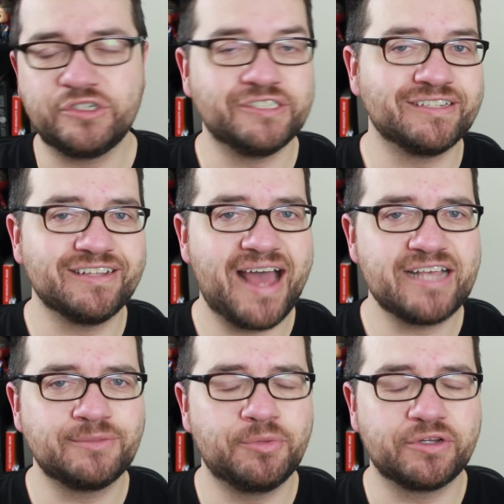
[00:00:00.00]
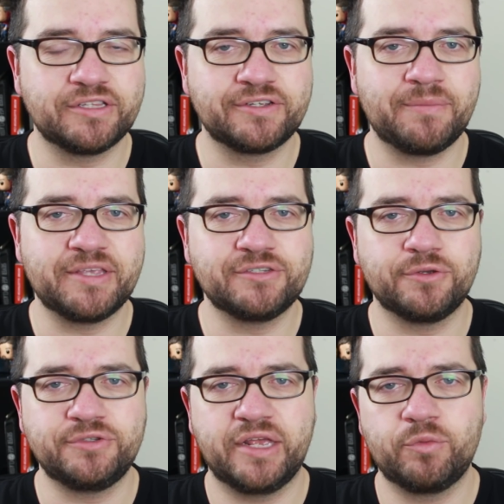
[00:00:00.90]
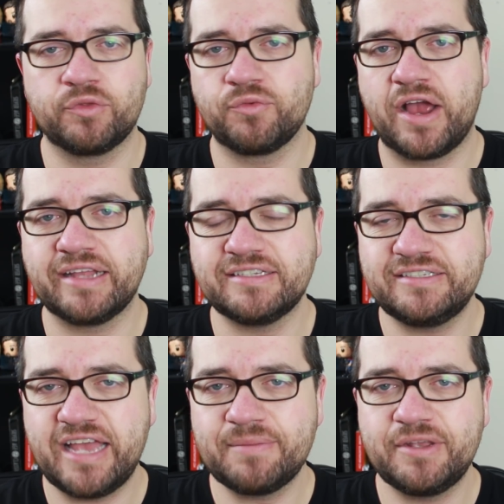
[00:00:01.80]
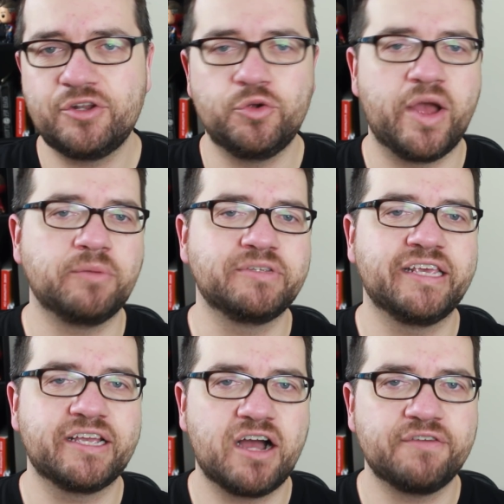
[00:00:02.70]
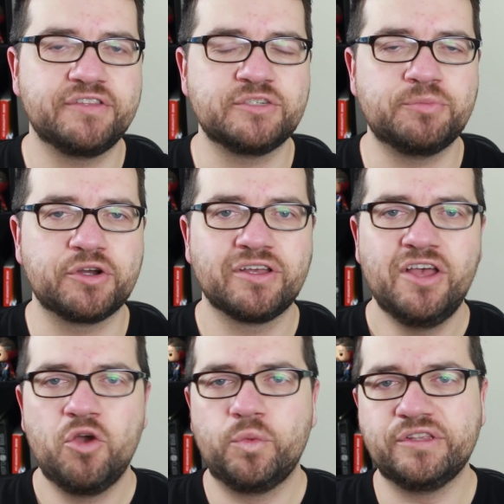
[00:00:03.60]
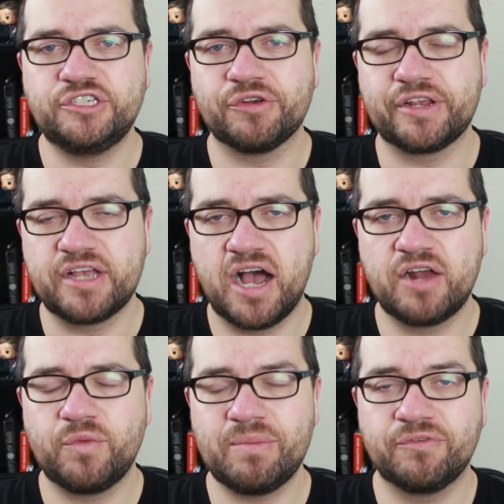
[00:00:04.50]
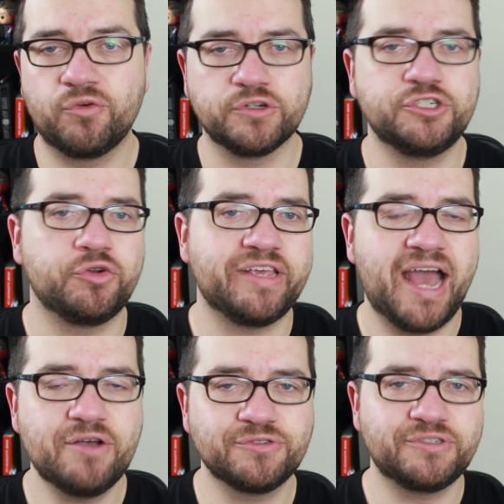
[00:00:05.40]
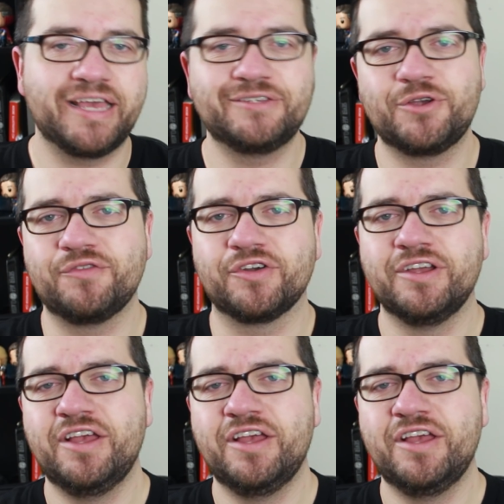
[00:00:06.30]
which is the last book that's going to be associated with Ryan Stegman, who helped kick off this book with Gerry Conway before Jody Houser takes over